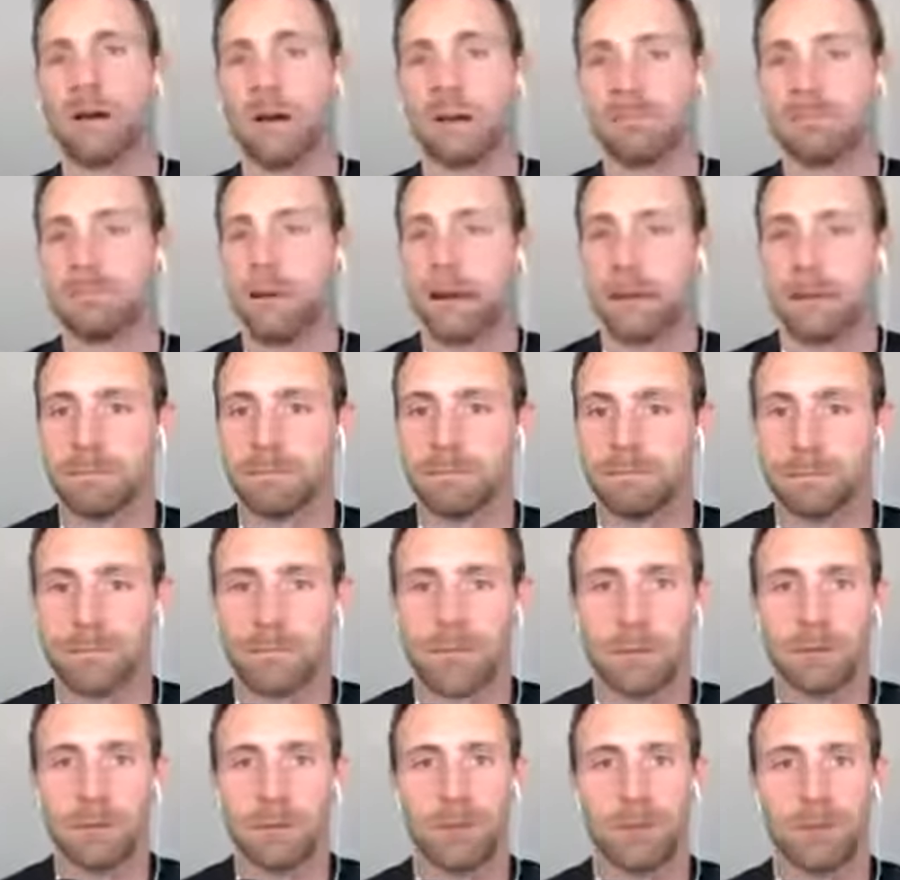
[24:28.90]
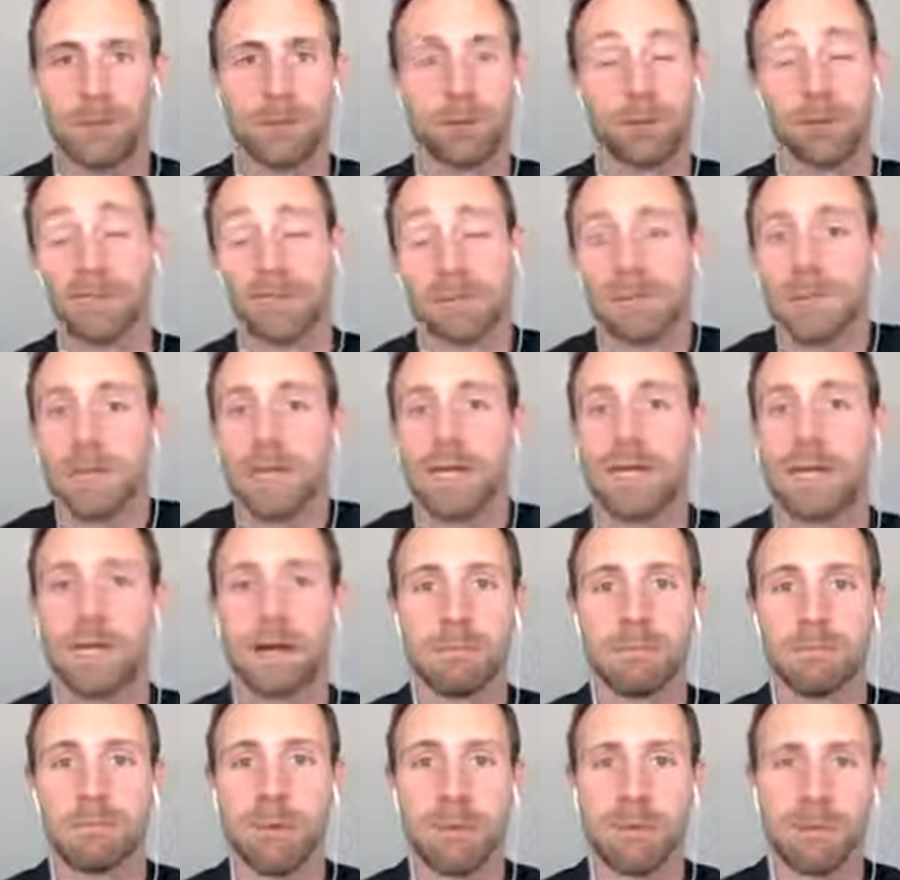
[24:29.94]
I don't think it wasn't me.
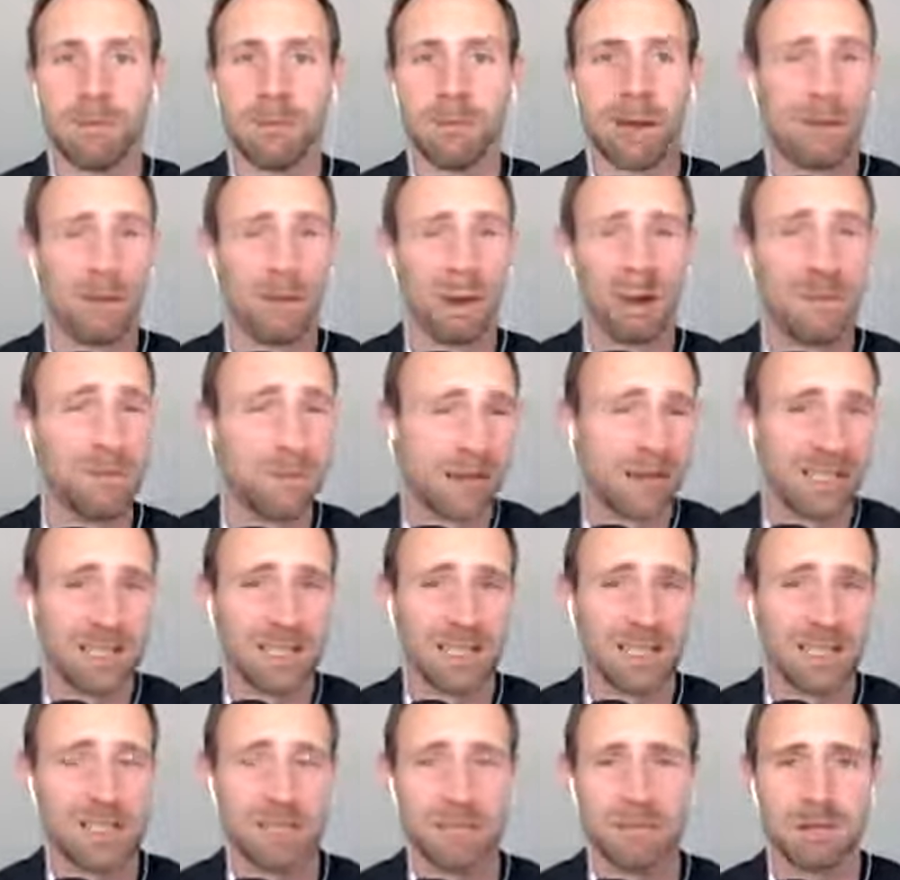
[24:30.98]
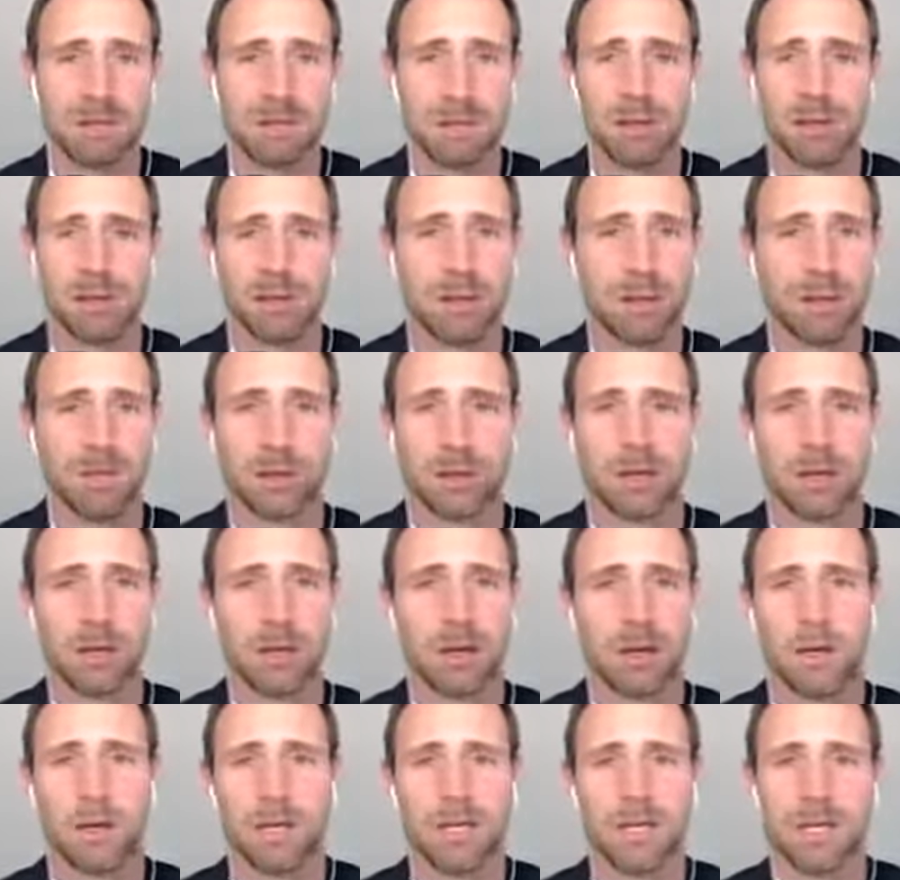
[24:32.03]
Maybe my wife, I guess, could have been
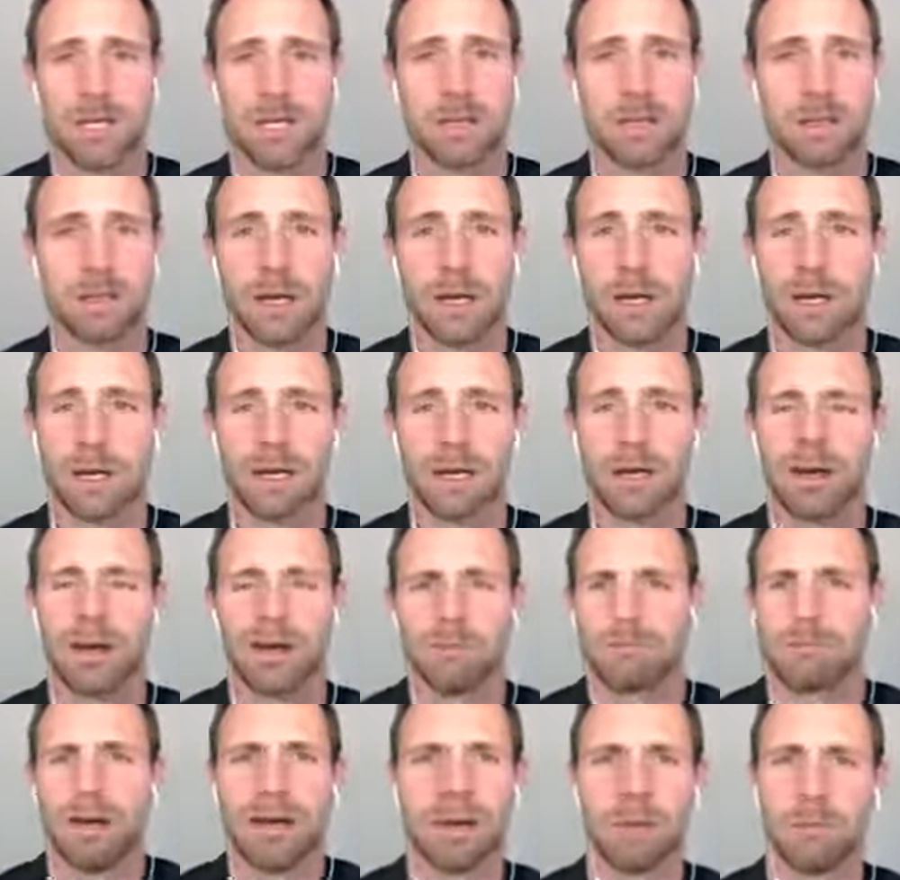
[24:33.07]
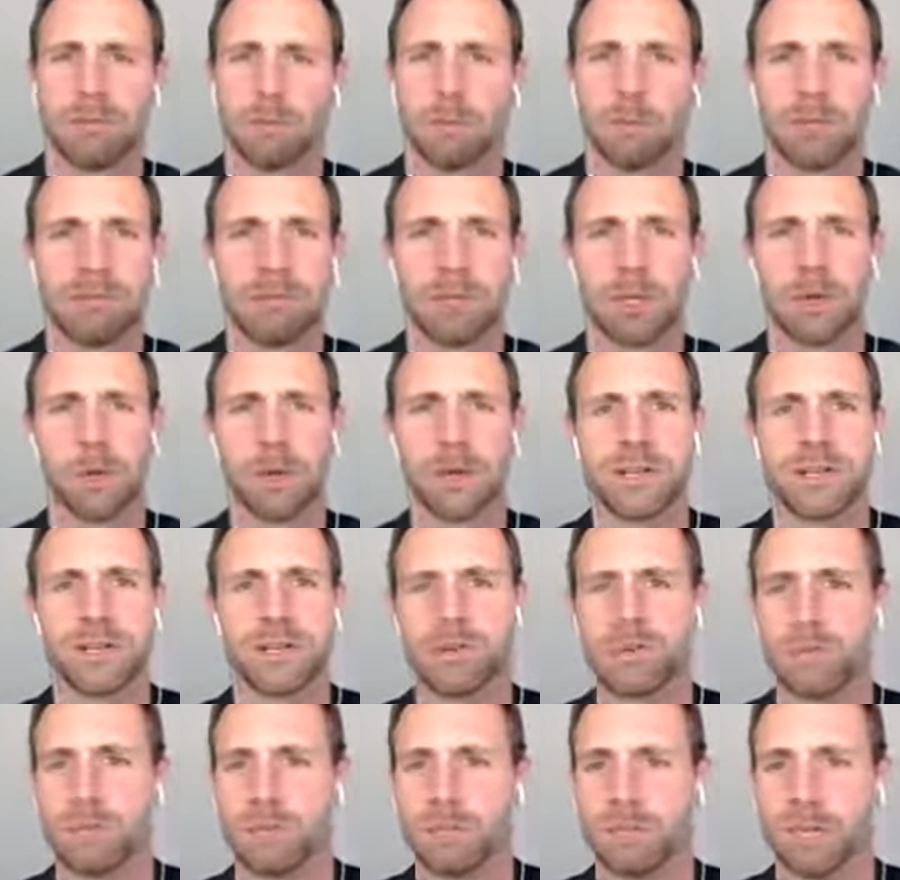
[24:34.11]
on the site. I don't know. I don't know why she
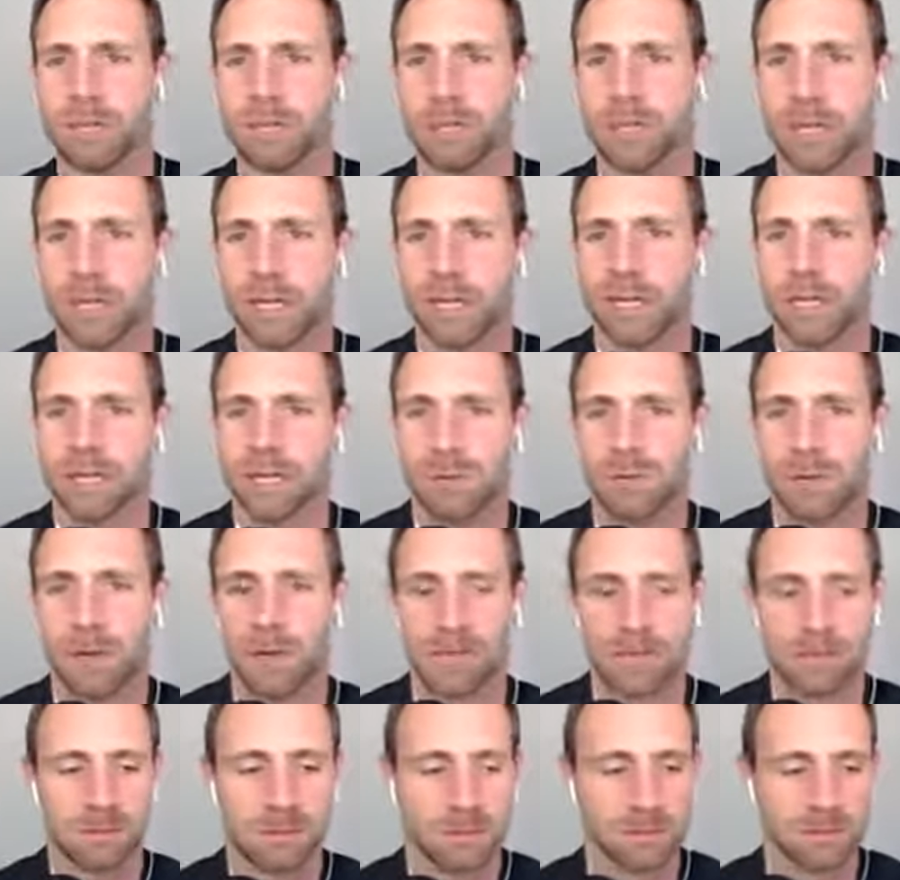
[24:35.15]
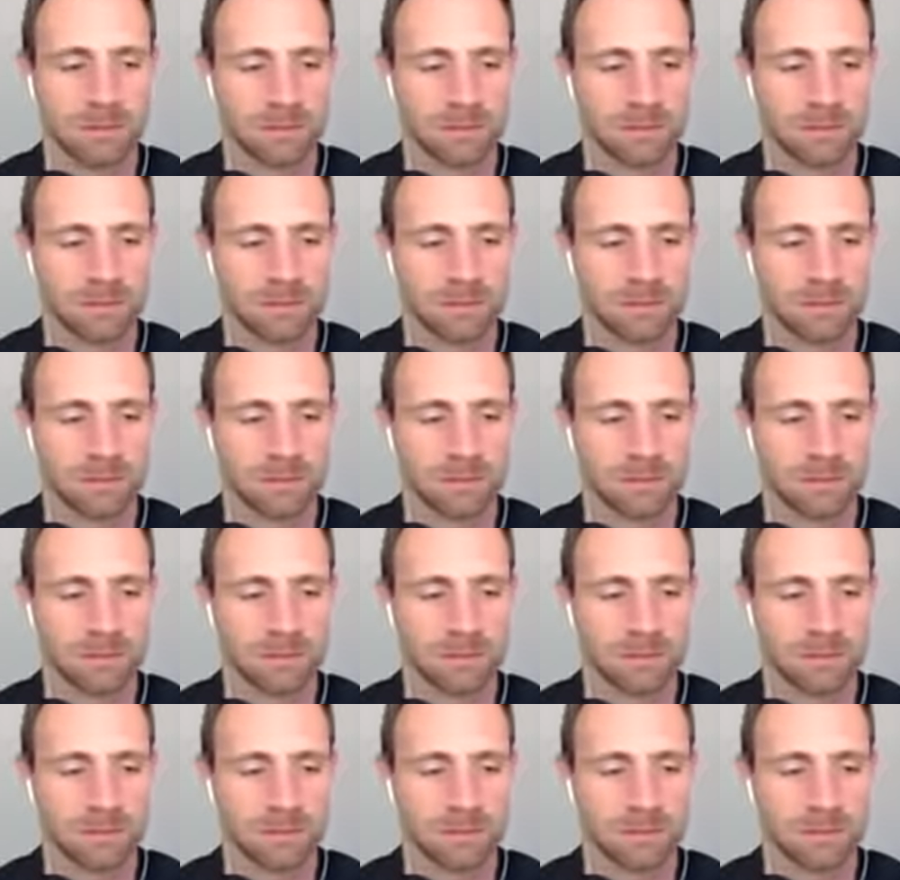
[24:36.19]
would be, but I guess it's possible.